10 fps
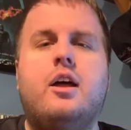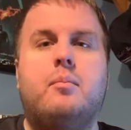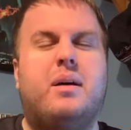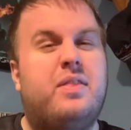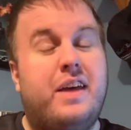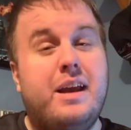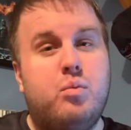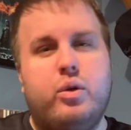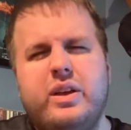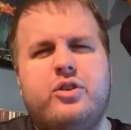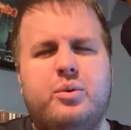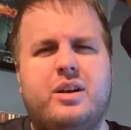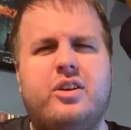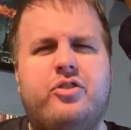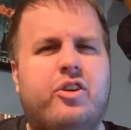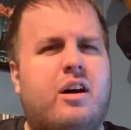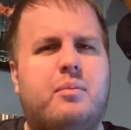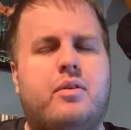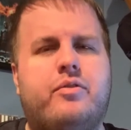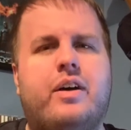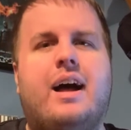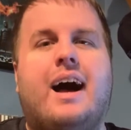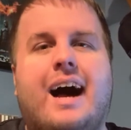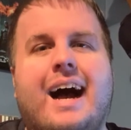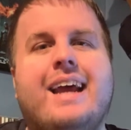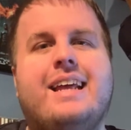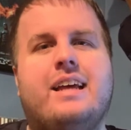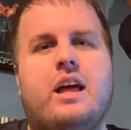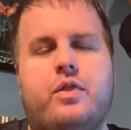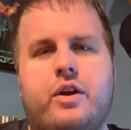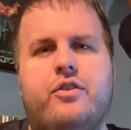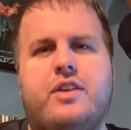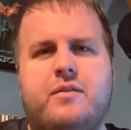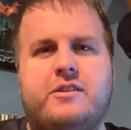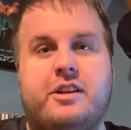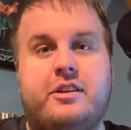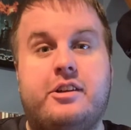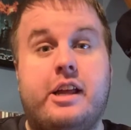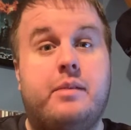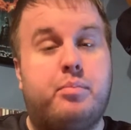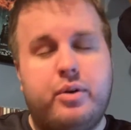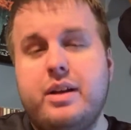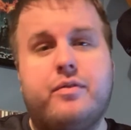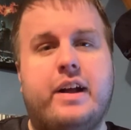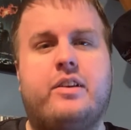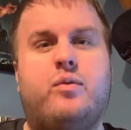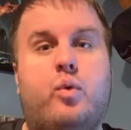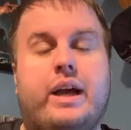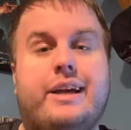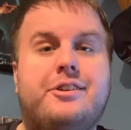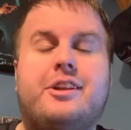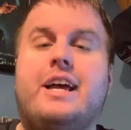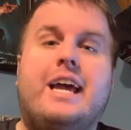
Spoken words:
but they really do a good job of hiding their deficits in pretty effective ways.